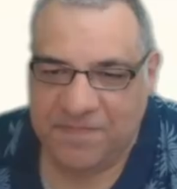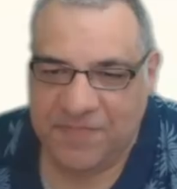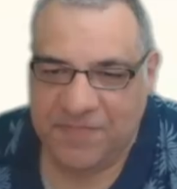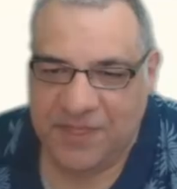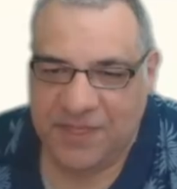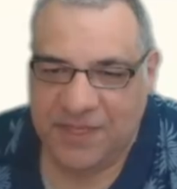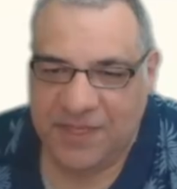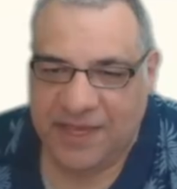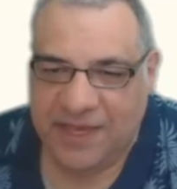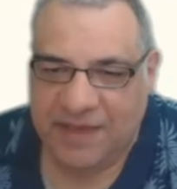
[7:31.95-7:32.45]

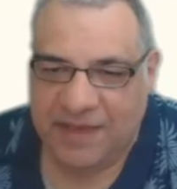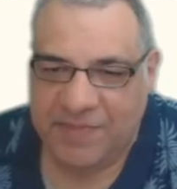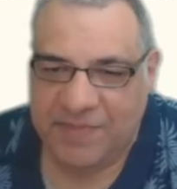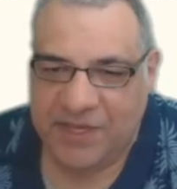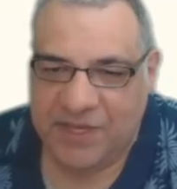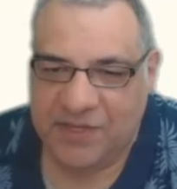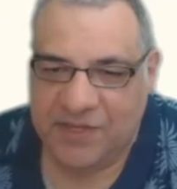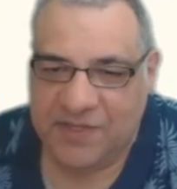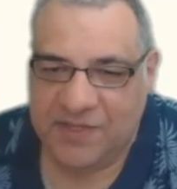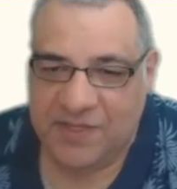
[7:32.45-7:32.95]
Yeah,
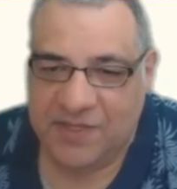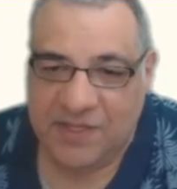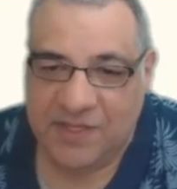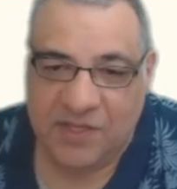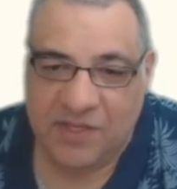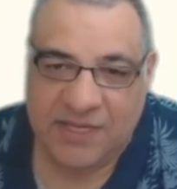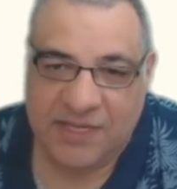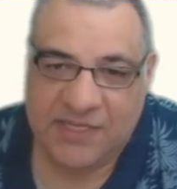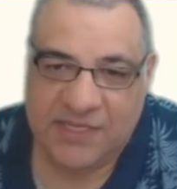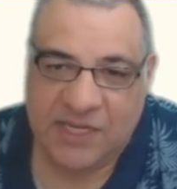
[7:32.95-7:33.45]
because the
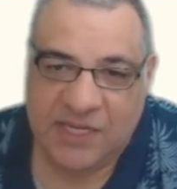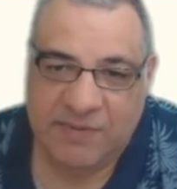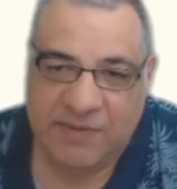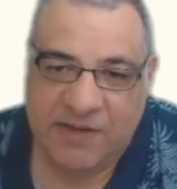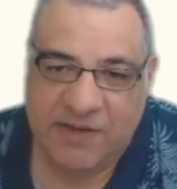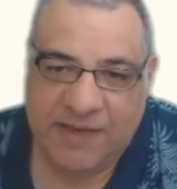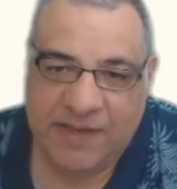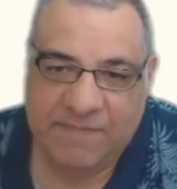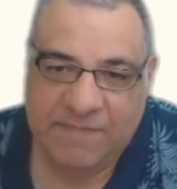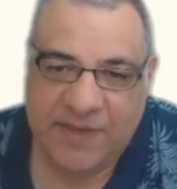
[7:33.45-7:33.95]
knight's going to be
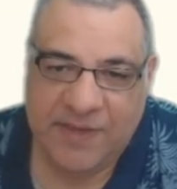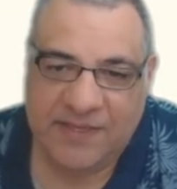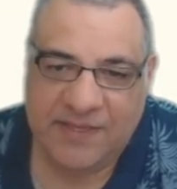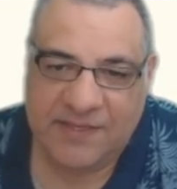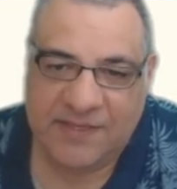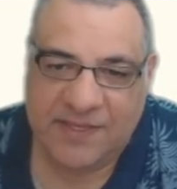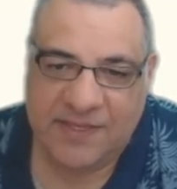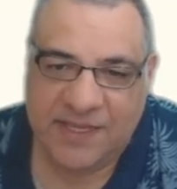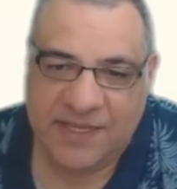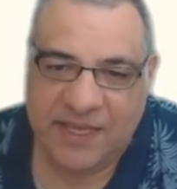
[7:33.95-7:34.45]
like pinned
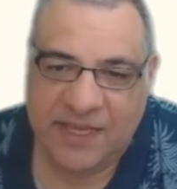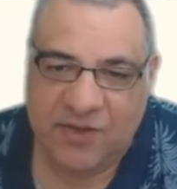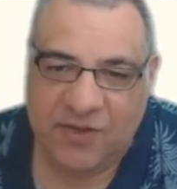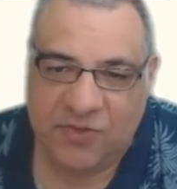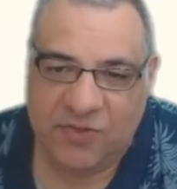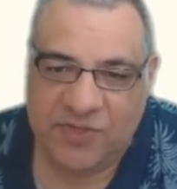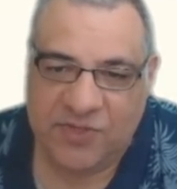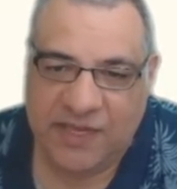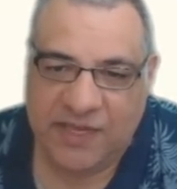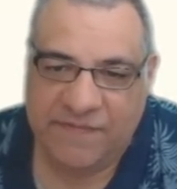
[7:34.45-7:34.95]
to the king
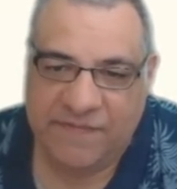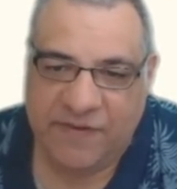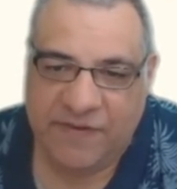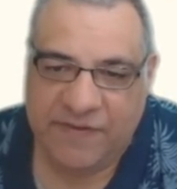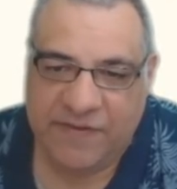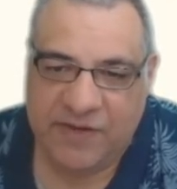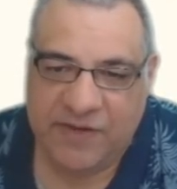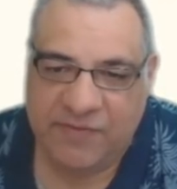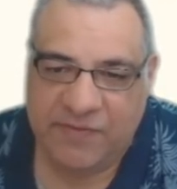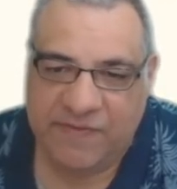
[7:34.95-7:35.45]
on d5,
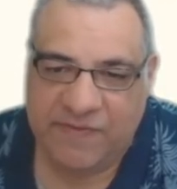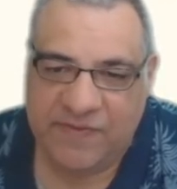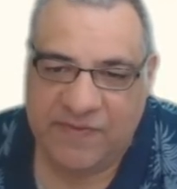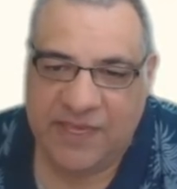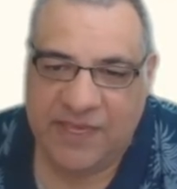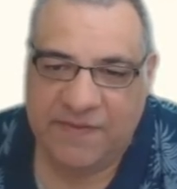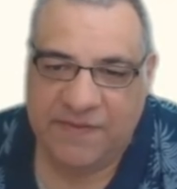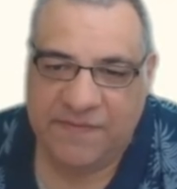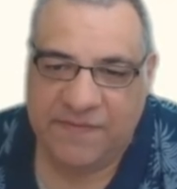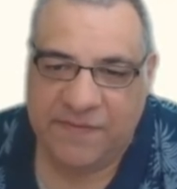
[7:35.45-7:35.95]
you know, with
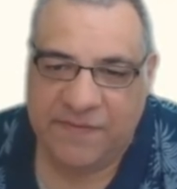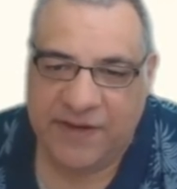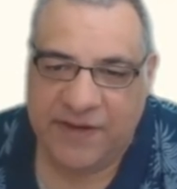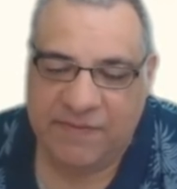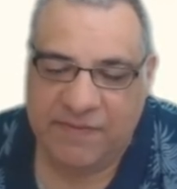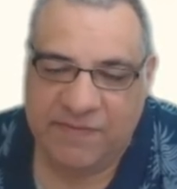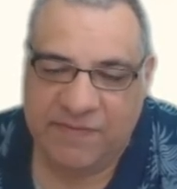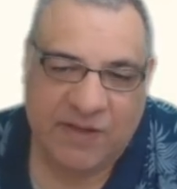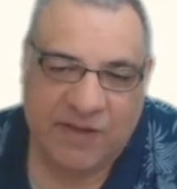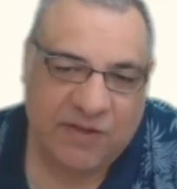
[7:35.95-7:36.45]

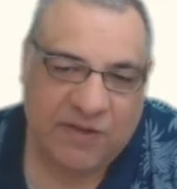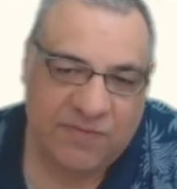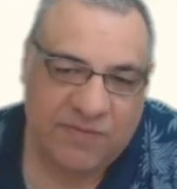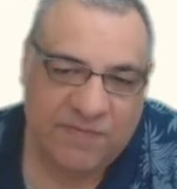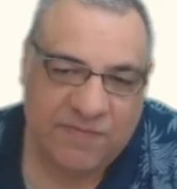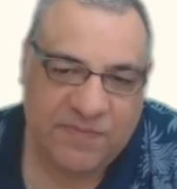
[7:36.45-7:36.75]
d3. Well,